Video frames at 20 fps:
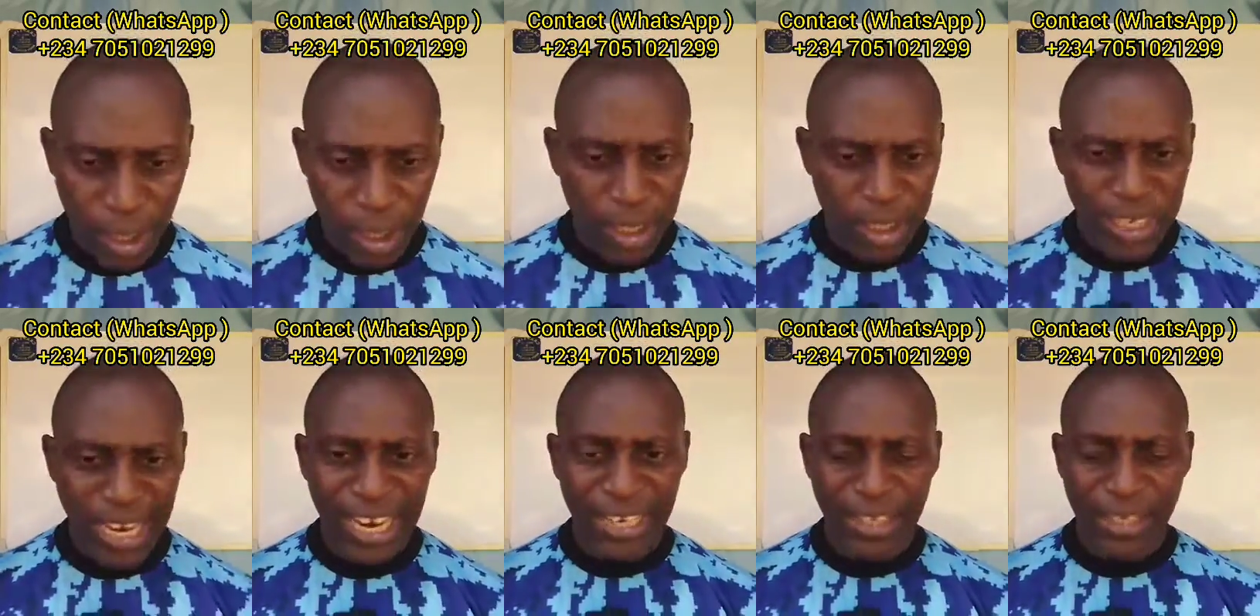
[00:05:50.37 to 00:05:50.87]

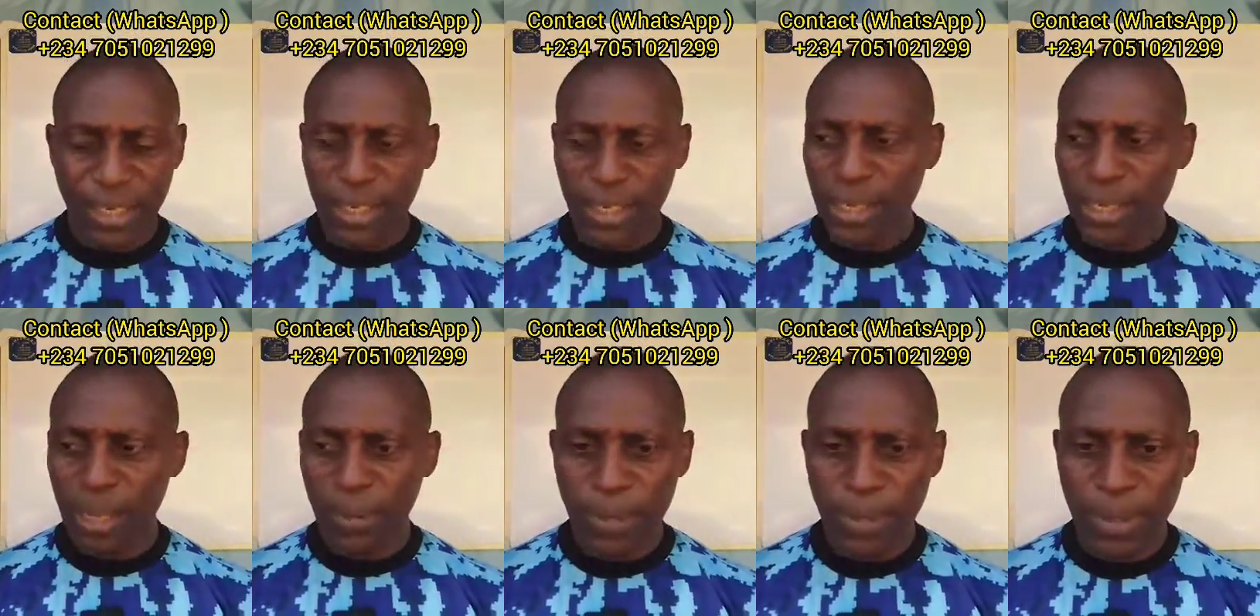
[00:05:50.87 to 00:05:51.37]
She said that
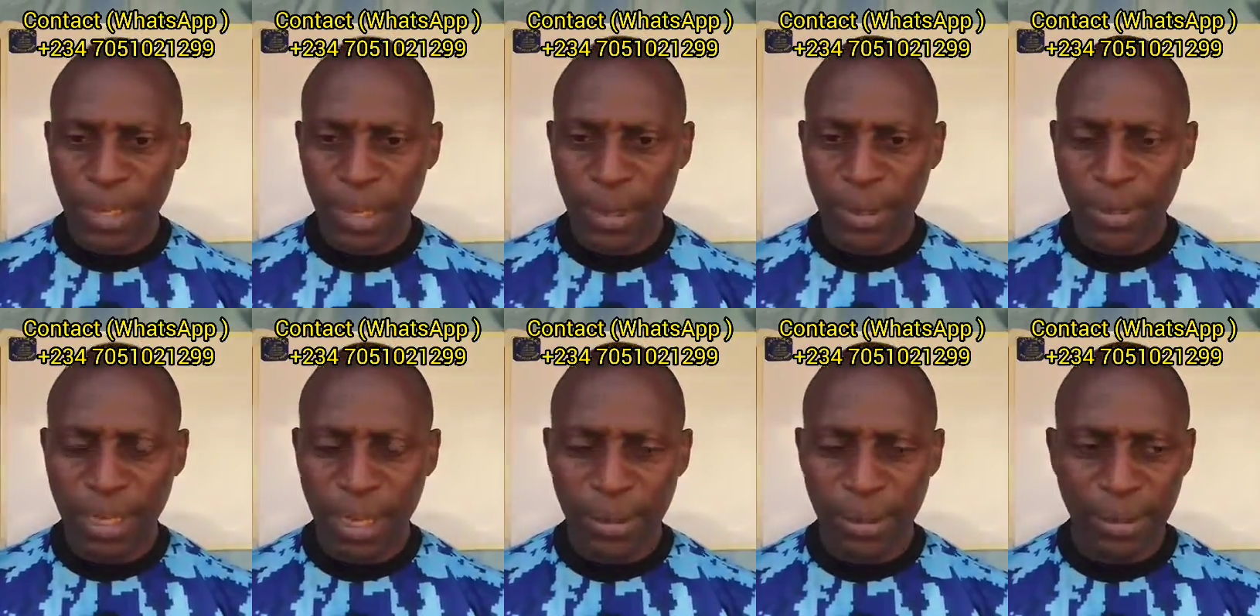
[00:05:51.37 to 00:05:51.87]

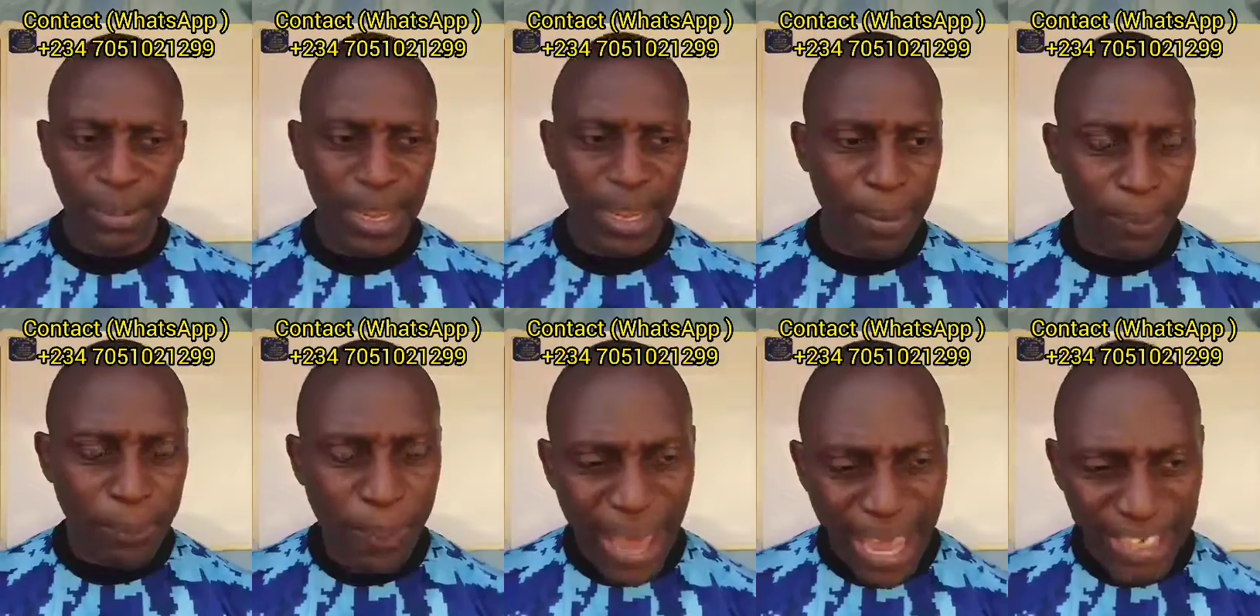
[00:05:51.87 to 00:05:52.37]

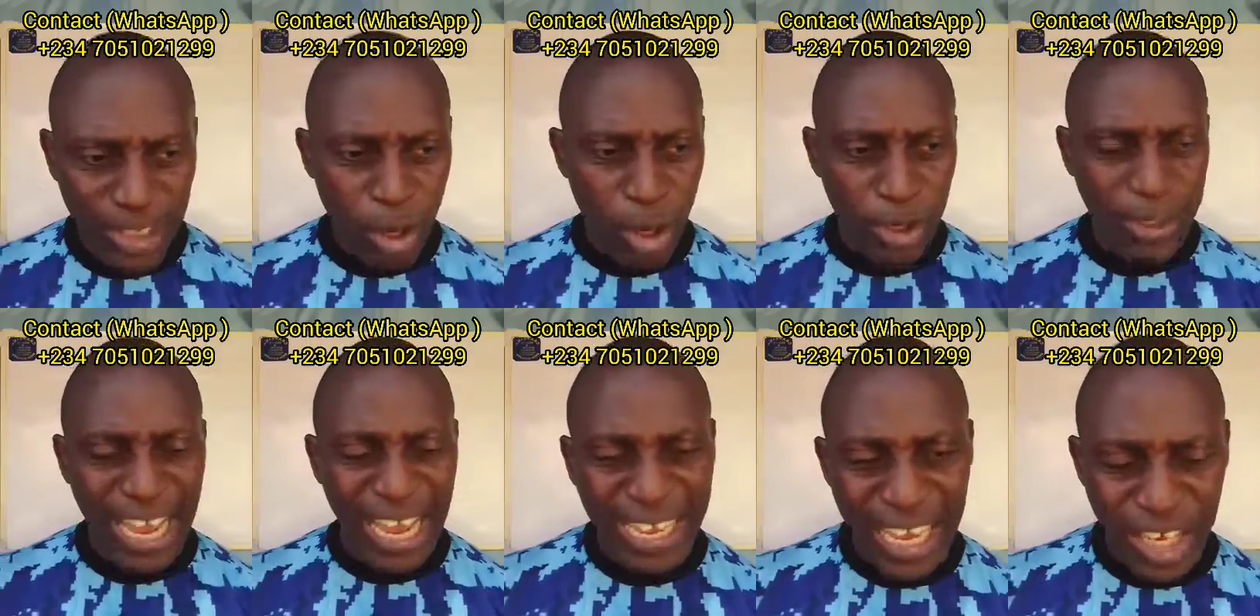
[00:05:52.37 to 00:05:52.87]
the birds
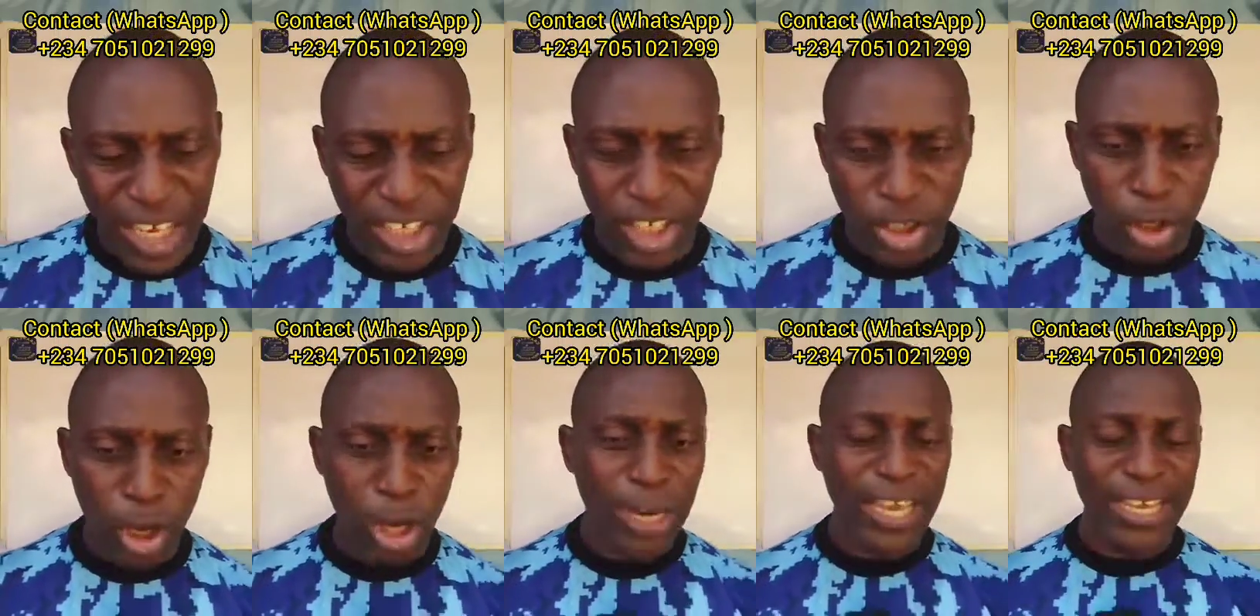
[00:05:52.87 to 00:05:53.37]
on that cage
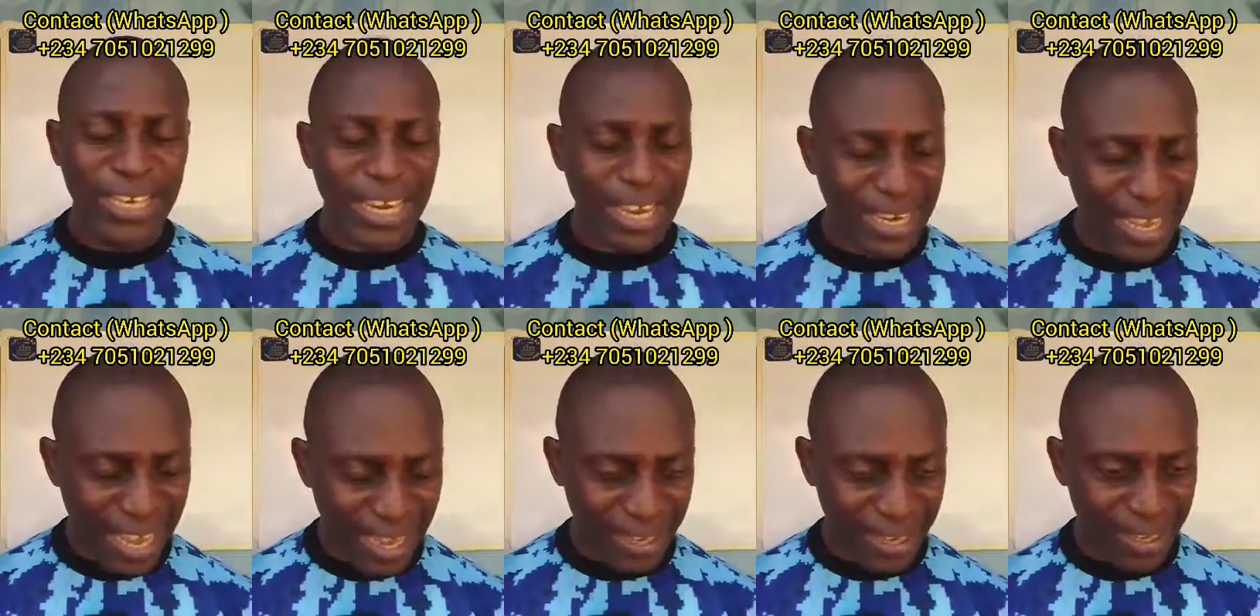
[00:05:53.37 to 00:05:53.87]
is not laying
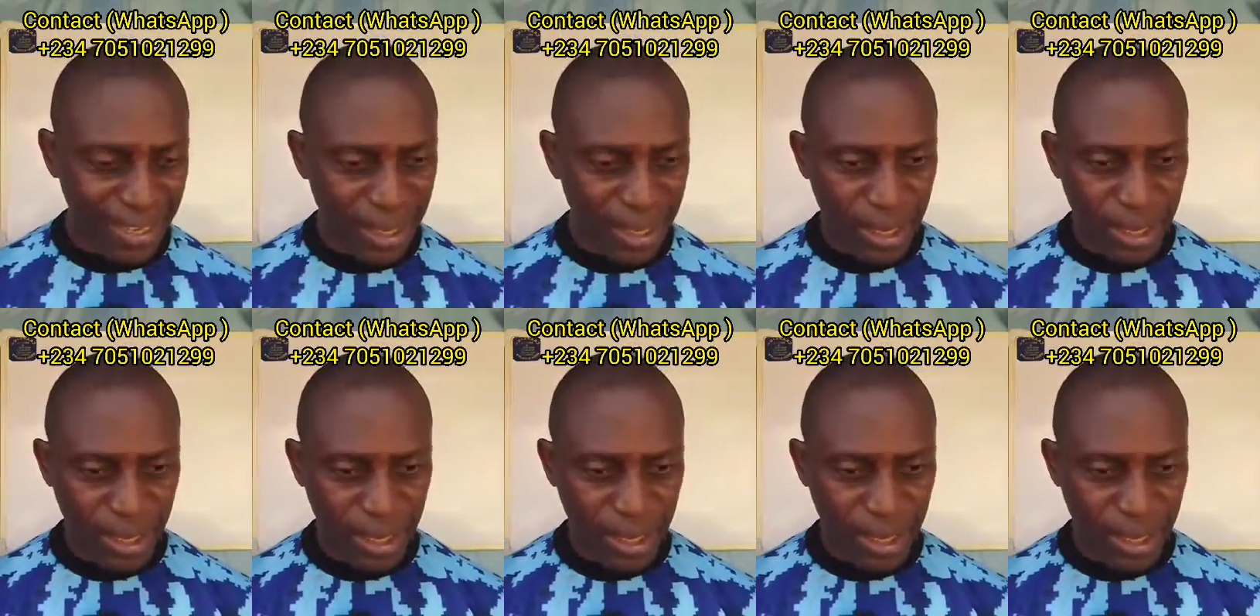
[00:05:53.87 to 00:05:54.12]
any egg.